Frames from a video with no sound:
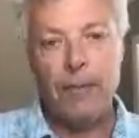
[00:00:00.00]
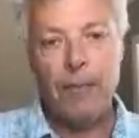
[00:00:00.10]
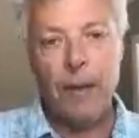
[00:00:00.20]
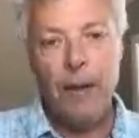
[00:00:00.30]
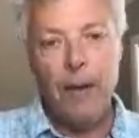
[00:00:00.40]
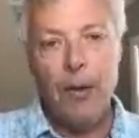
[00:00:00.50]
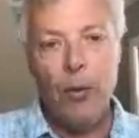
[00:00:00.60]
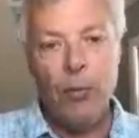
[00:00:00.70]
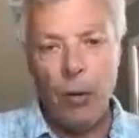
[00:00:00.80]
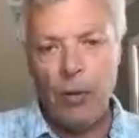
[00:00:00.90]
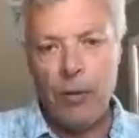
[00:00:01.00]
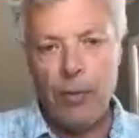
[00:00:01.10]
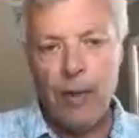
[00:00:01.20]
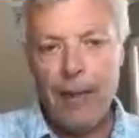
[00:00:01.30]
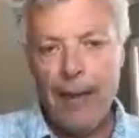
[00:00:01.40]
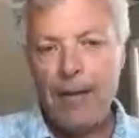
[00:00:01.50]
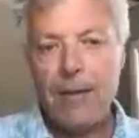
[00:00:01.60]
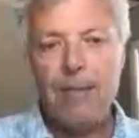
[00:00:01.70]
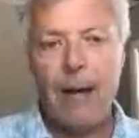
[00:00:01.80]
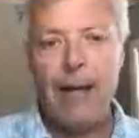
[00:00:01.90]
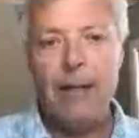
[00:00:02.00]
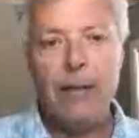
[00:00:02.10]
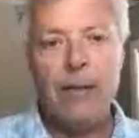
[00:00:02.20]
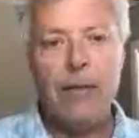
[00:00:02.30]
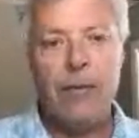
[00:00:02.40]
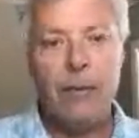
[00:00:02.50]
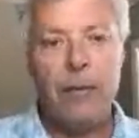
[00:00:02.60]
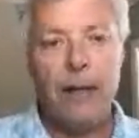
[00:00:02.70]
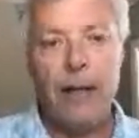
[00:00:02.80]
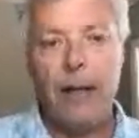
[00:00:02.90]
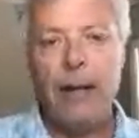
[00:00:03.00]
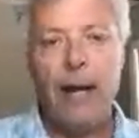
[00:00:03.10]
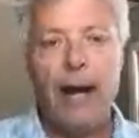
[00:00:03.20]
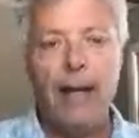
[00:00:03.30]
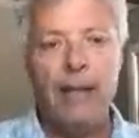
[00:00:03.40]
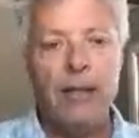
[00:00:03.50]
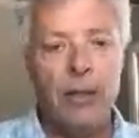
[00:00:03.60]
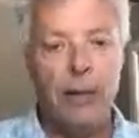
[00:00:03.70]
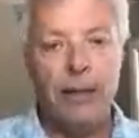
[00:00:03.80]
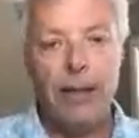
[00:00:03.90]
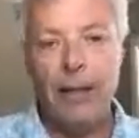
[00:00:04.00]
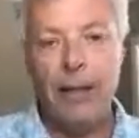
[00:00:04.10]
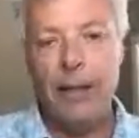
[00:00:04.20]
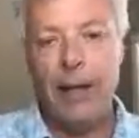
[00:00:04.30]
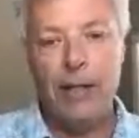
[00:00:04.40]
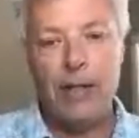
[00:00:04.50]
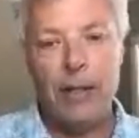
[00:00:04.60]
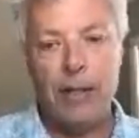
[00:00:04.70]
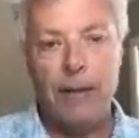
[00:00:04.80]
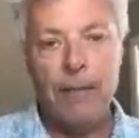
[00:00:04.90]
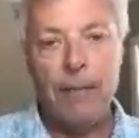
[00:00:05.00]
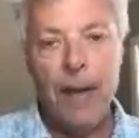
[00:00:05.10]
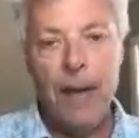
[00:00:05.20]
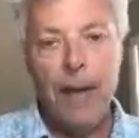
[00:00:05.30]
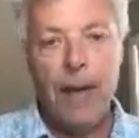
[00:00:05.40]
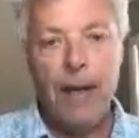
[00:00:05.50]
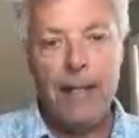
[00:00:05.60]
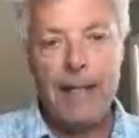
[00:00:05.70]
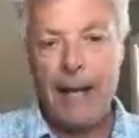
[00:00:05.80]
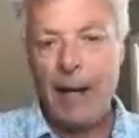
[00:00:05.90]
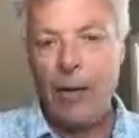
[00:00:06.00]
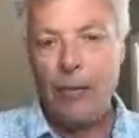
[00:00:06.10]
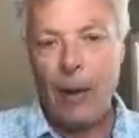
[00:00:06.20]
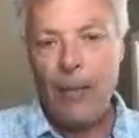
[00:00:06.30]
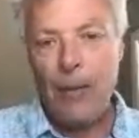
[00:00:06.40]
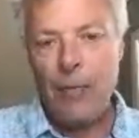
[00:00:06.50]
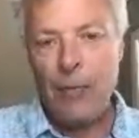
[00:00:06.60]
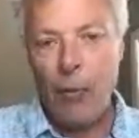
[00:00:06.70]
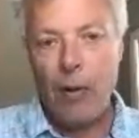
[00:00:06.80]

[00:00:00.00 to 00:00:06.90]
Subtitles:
who rode 3,000 miles from the Canary Islands to Antigua last year. And he set out right before the